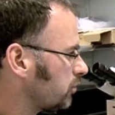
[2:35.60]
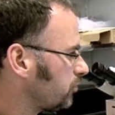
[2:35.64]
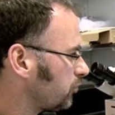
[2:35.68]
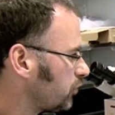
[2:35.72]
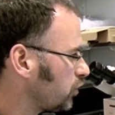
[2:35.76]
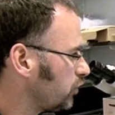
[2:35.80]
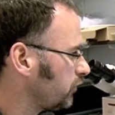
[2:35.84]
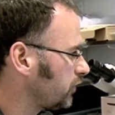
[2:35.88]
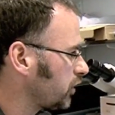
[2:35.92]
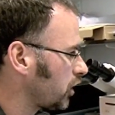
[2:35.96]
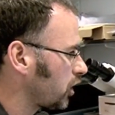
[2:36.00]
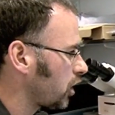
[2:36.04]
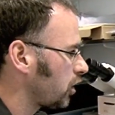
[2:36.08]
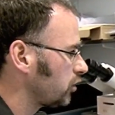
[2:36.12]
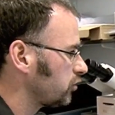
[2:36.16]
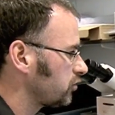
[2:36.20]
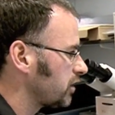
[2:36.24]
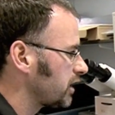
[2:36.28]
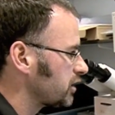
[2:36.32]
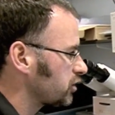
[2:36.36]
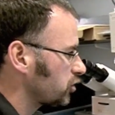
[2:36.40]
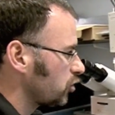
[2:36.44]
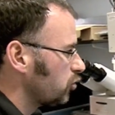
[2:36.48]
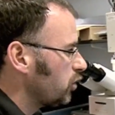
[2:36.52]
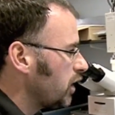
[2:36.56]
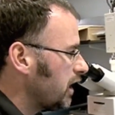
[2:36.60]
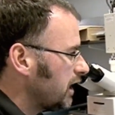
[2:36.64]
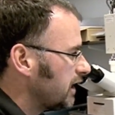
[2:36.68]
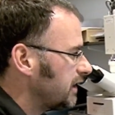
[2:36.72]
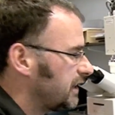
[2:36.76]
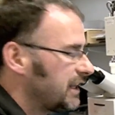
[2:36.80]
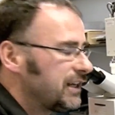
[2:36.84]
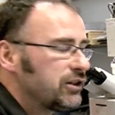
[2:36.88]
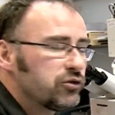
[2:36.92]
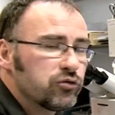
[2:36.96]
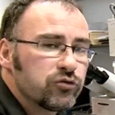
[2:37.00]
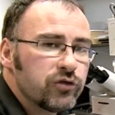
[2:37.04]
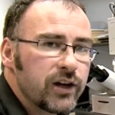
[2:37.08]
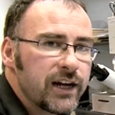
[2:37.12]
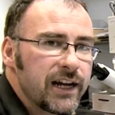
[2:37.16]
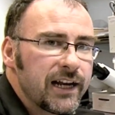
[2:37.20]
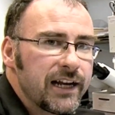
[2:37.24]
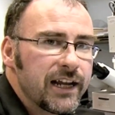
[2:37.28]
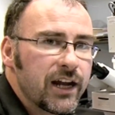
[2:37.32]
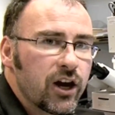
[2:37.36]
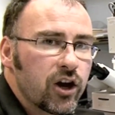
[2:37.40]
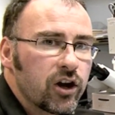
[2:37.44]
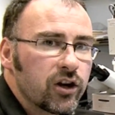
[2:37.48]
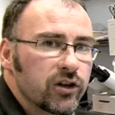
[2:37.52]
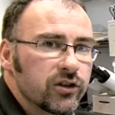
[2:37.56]
to improve the contrast. So these
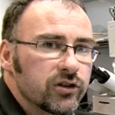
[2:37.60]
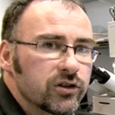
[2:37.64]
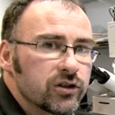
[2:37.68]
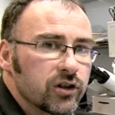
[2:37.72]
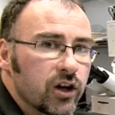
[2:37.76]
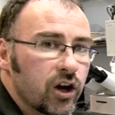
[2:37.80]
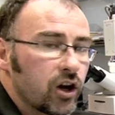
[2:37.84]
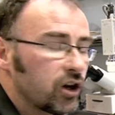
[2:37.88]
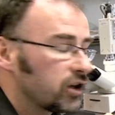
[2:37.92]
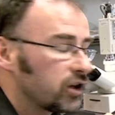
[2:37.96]
really aren't